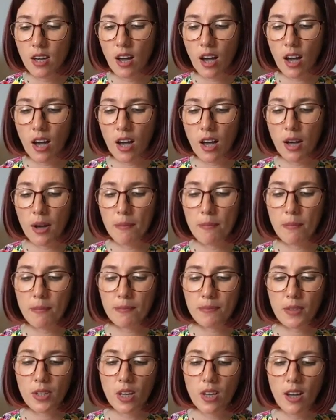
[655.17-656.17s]

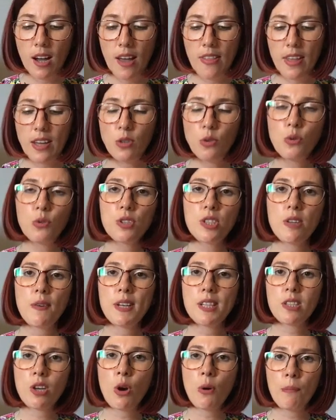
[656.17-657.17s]
and then also
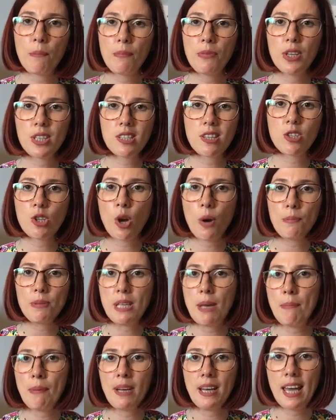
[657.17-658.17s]
there's a top
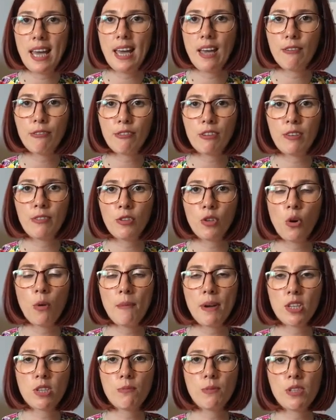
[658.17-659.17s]
tip in here for if your
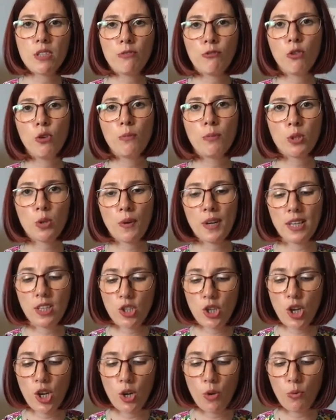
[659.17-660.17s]
measurements fall between
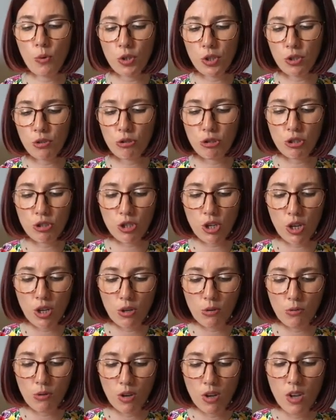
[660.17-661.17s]
2, what you should
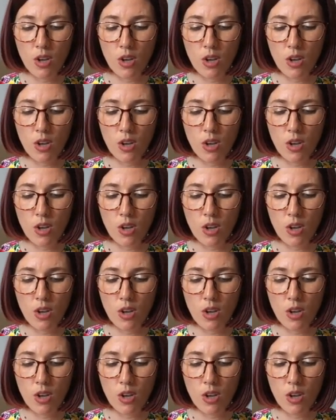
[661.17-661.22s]
do.